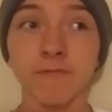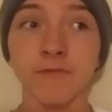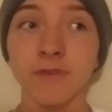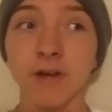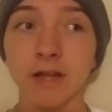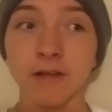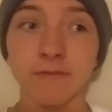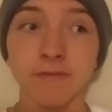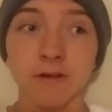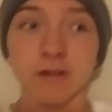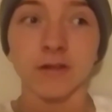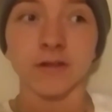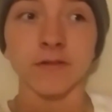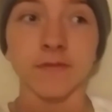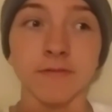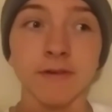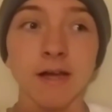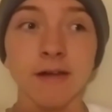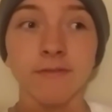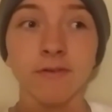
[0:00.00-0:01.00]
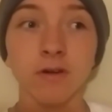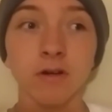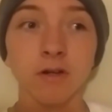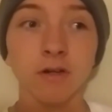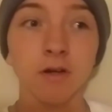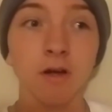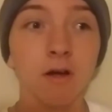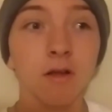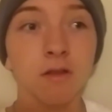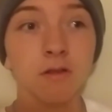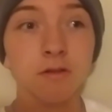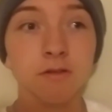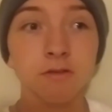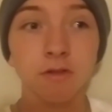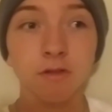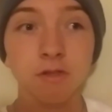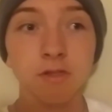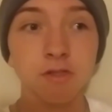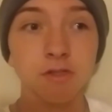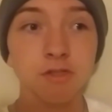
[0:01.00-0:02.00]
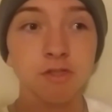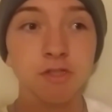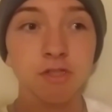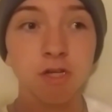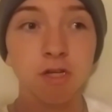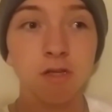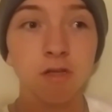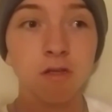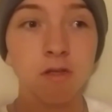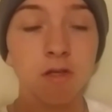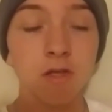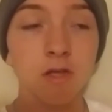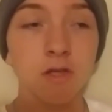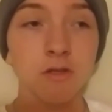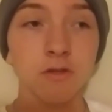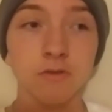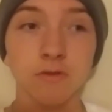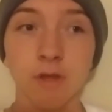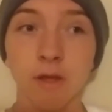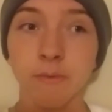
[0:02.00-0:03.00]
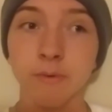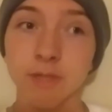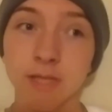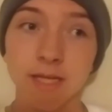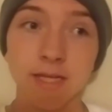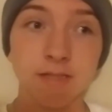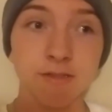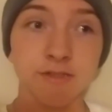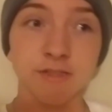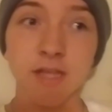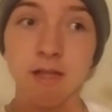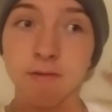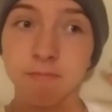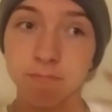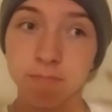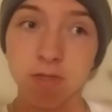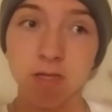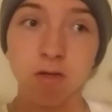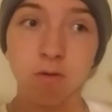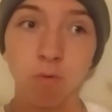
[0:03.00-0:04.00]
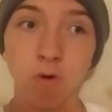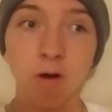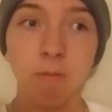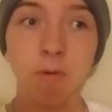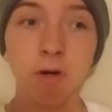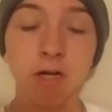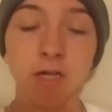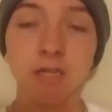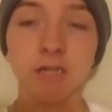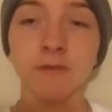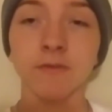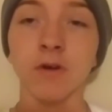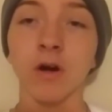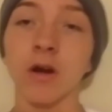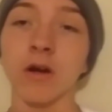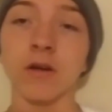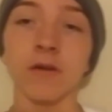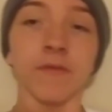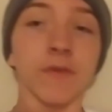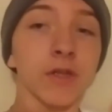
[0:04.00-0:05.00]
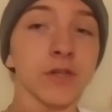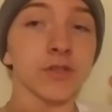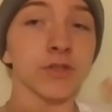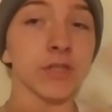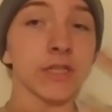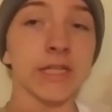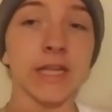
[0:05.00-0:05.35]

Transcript: like fucking $500 on this shit so that way they can send me a Walmart gift card and eventually